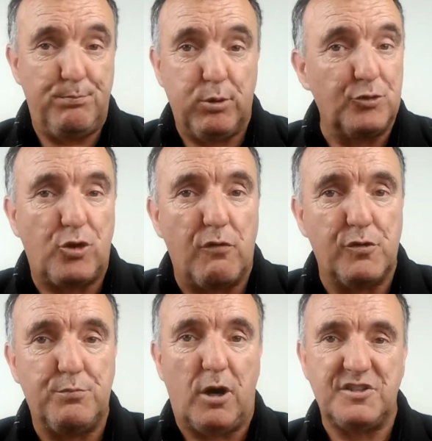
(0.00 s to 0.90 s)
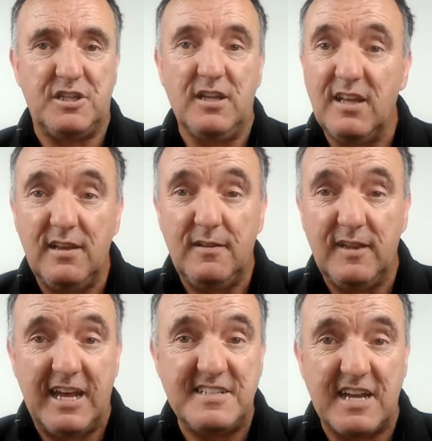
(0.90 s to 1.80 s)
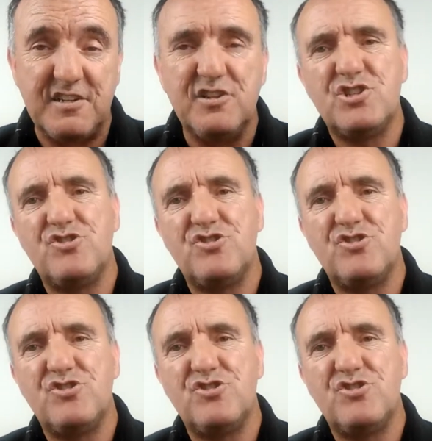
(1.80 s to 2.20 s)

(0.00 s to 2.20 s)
blood-covered body lay dead in the